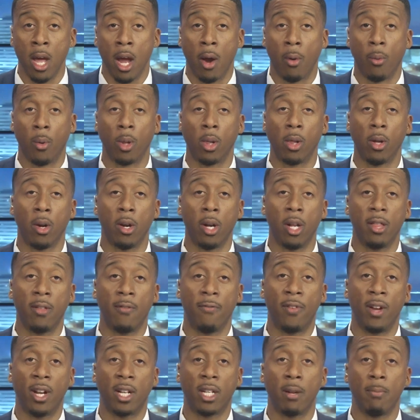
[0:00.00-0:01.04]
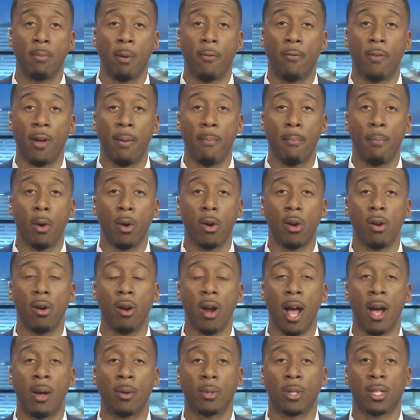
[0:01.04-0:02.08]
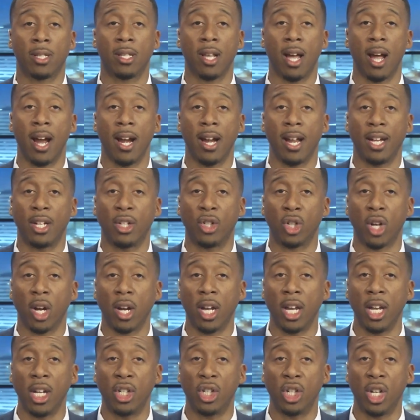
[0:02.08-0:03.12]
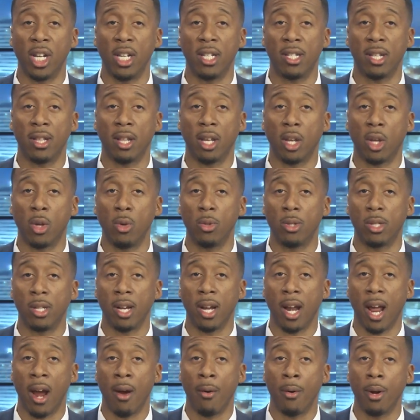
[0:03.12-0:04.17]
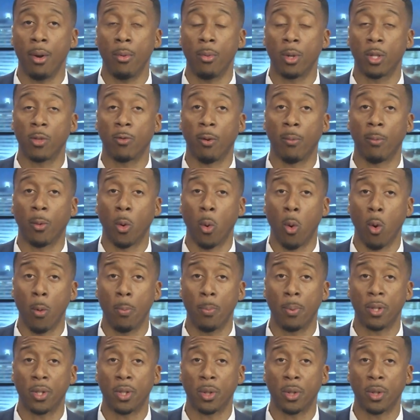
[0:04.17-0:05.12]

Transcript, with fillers: And we're learning the victim of a murder outside a Chuck E. Cheese in the Houston area was from Corpus